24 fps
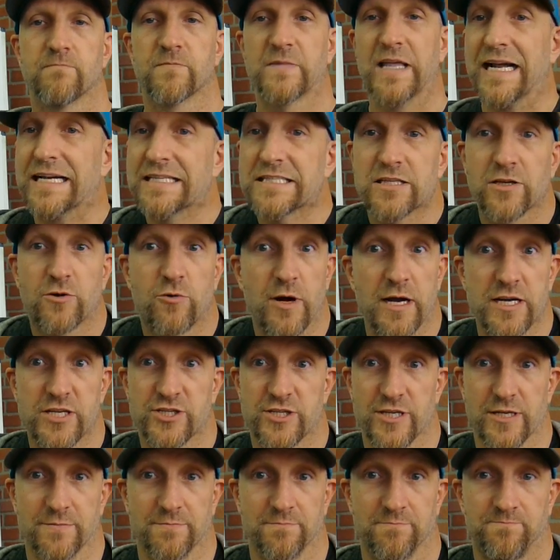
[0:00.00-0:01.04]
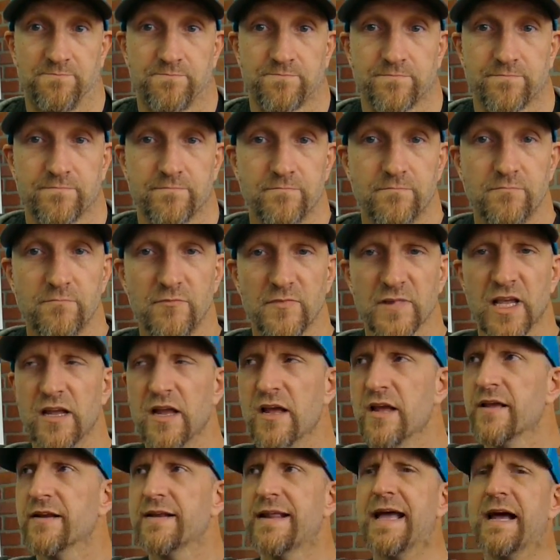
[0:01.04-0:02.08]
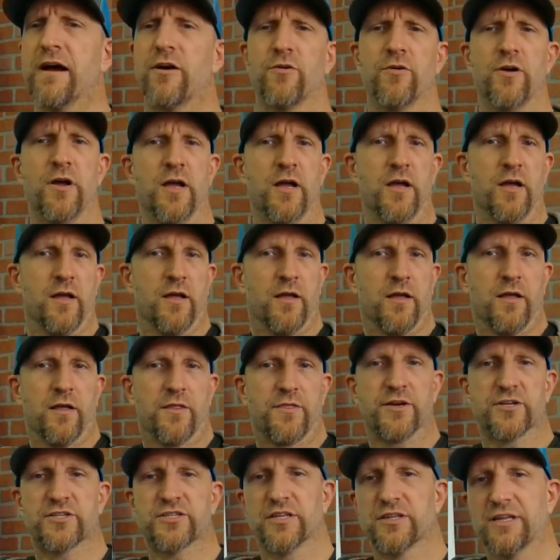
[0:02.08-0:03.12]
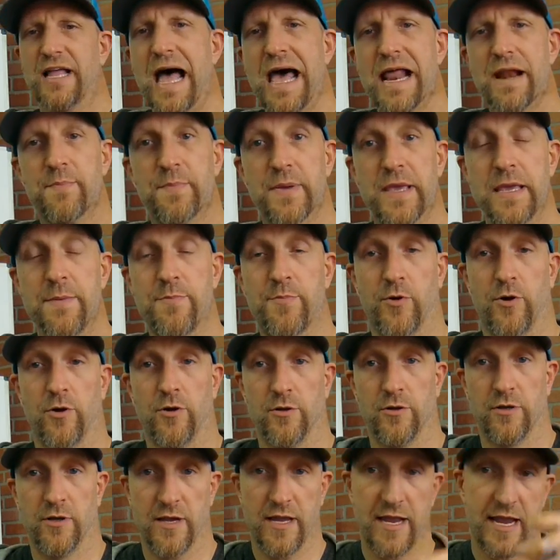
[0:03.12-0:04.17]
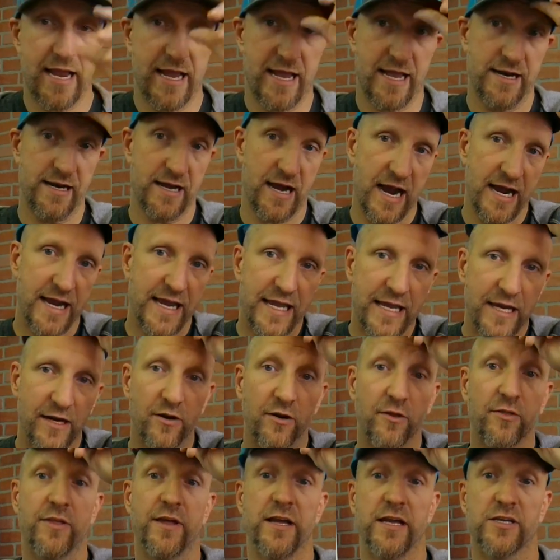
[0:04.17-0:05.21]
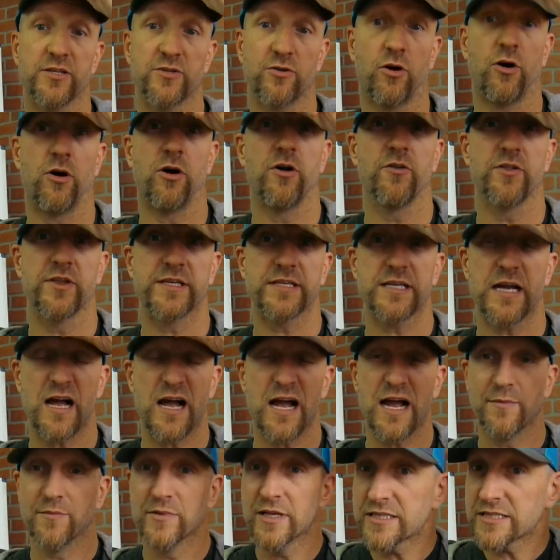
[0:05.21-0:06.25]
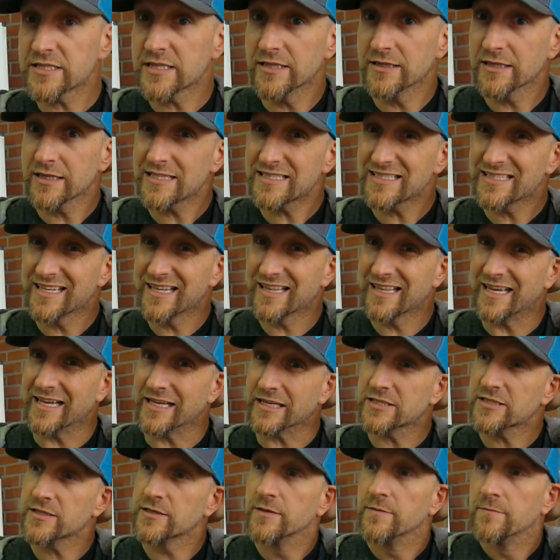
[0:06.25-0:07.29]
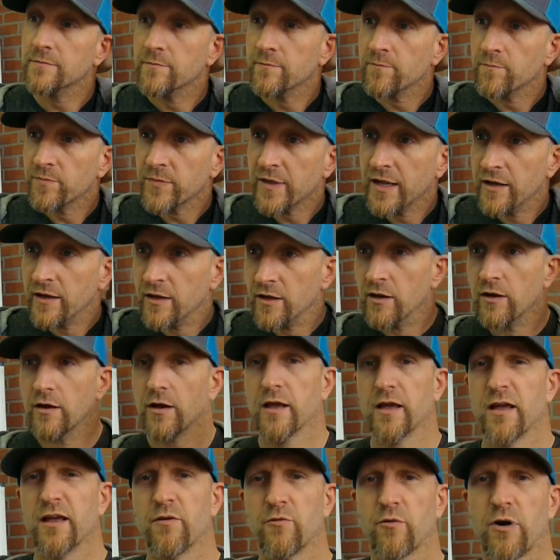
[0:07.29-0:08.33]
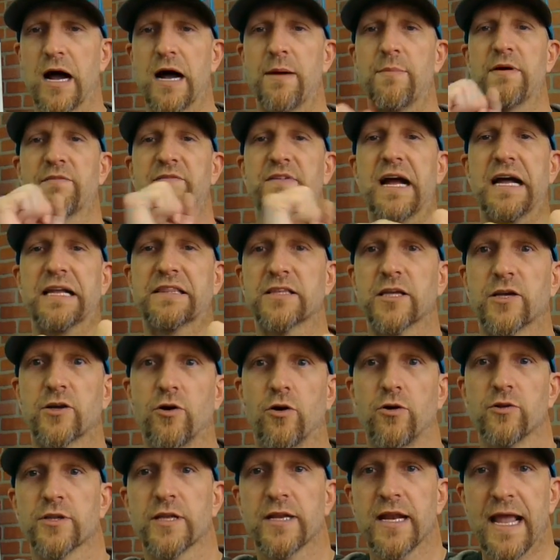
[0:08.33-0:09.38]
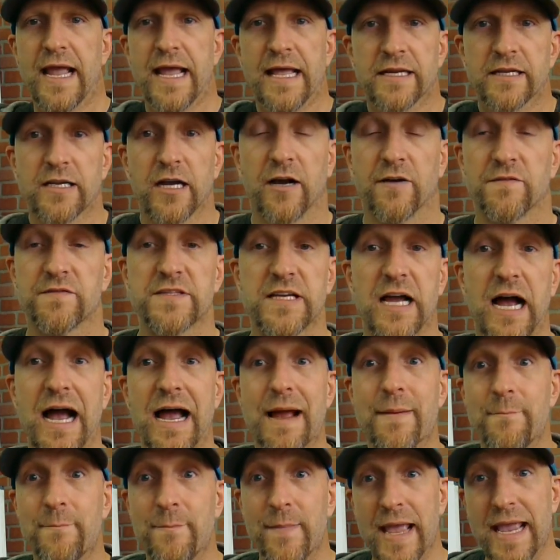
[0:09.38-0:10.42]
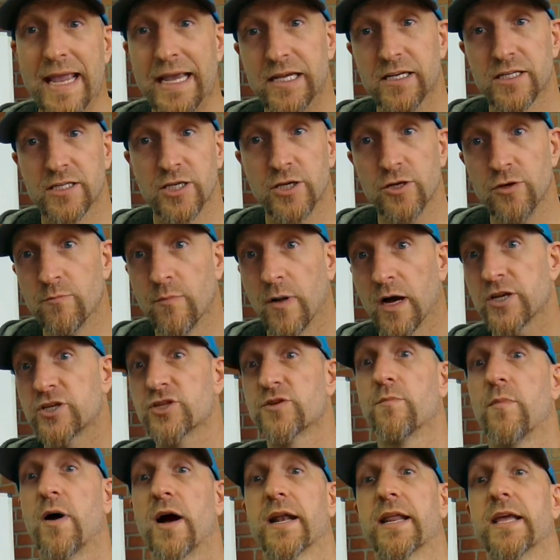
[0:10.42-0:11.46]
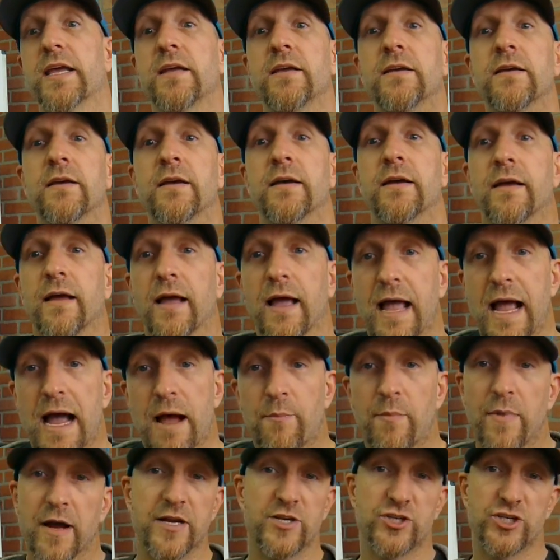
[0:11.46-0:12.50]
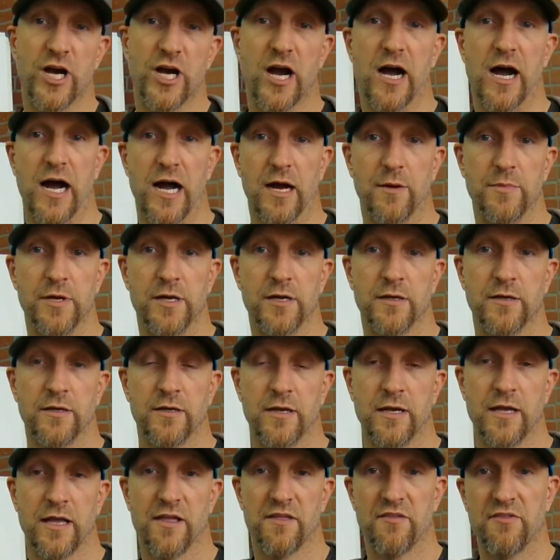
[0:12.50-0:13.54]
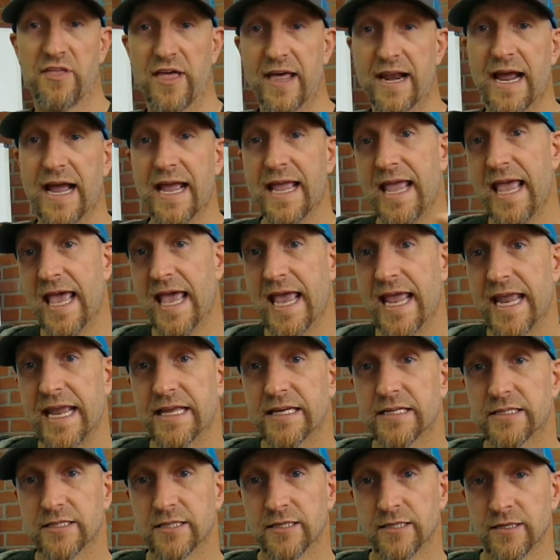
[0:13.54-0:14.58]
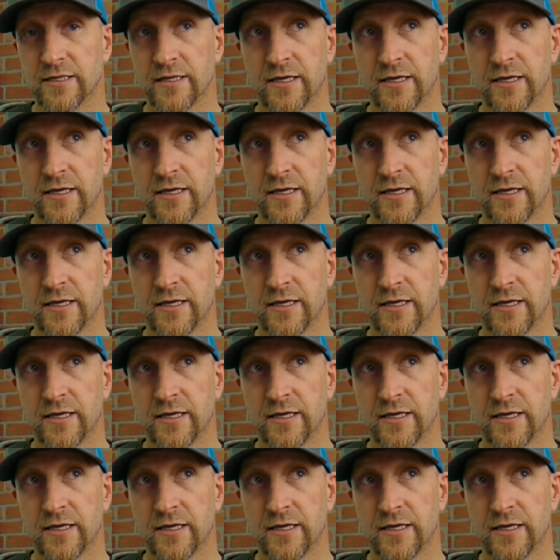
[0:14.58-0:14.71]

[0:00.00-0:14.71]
That's the question. Now, there's a lot of people, and I hear this all the time. Listen to this. Rob, I've got the golden handcuffs. I make too much money at my job that I hate,